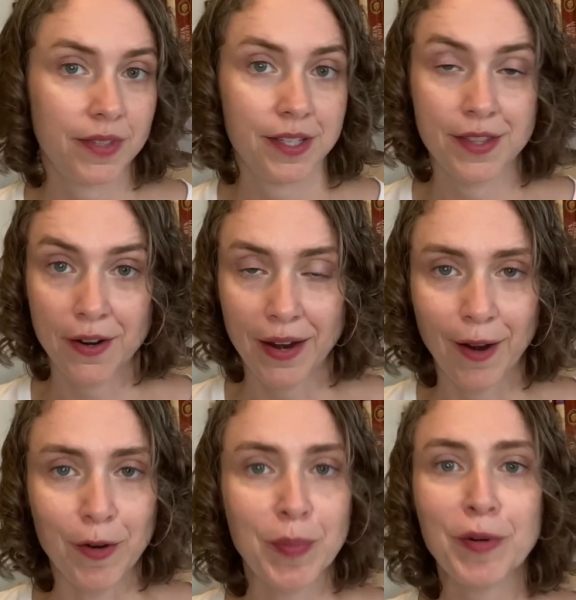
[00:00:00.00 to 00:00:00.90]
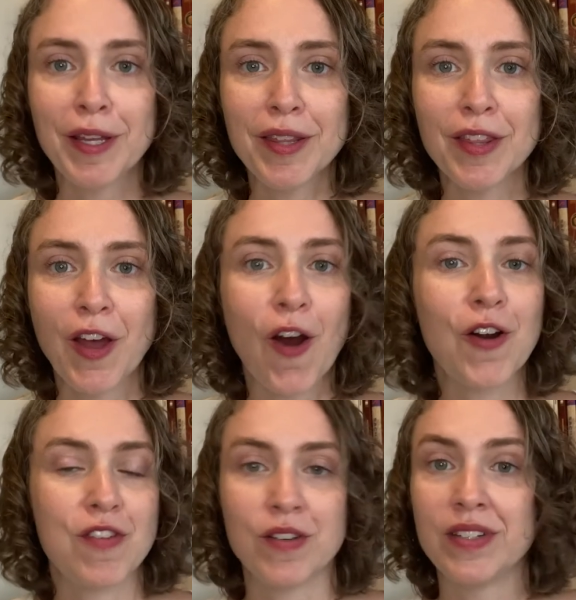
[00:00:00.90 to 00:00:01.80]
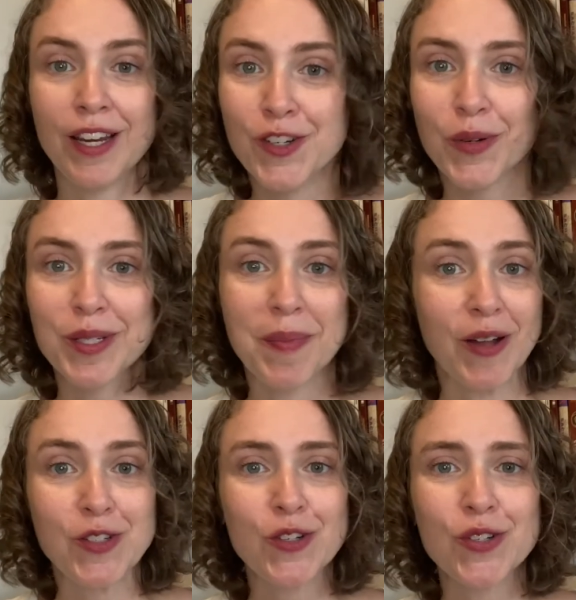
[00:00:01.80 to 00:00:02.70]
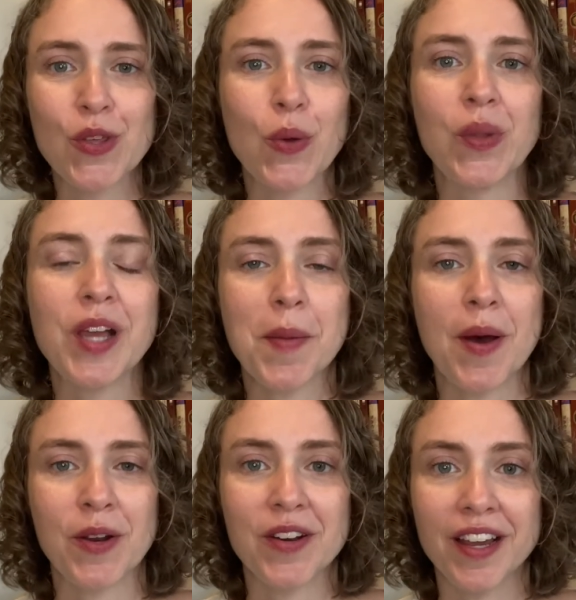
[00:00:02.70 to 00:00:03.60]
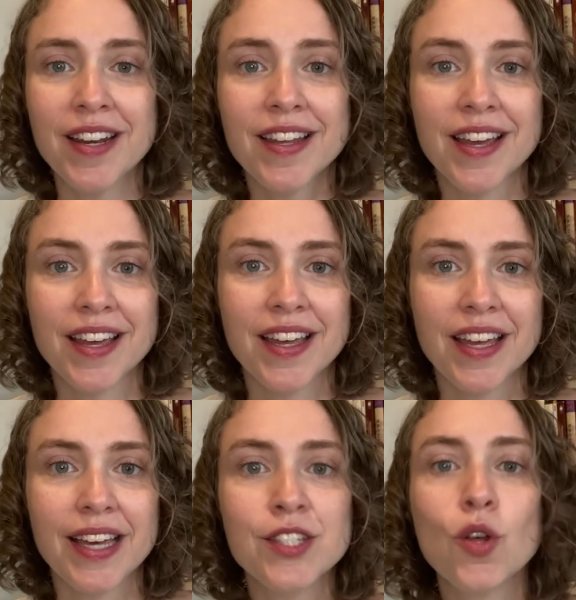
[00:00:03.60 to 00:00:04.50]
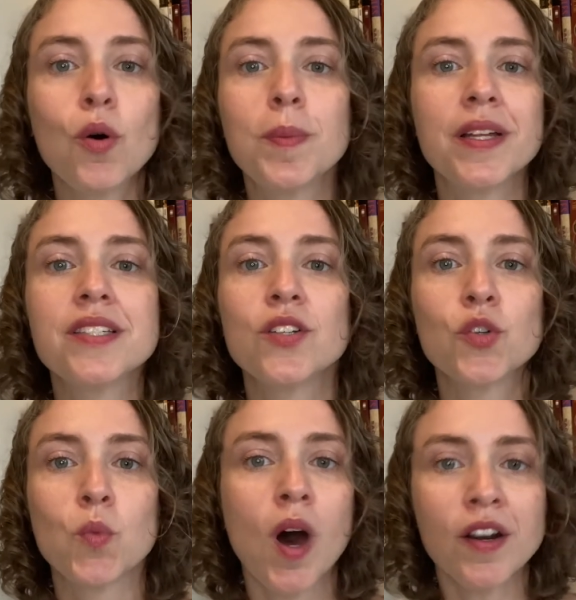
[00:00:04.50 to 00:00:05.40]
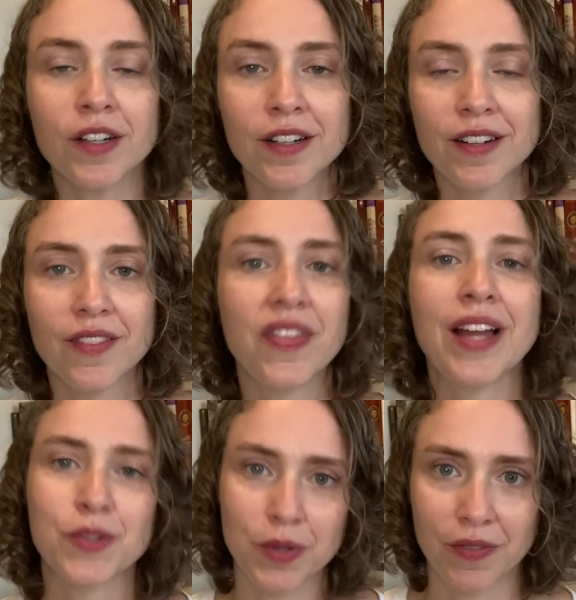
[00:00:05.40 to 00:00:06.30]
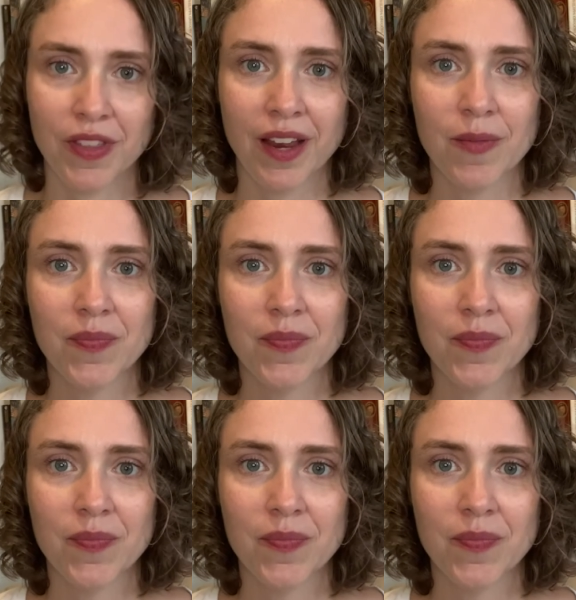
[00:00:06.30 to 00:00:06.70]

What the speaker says: Is there air to breathe? Are there dangerous monsters that only come out at night? Is the whole place underwater? That sort of thing.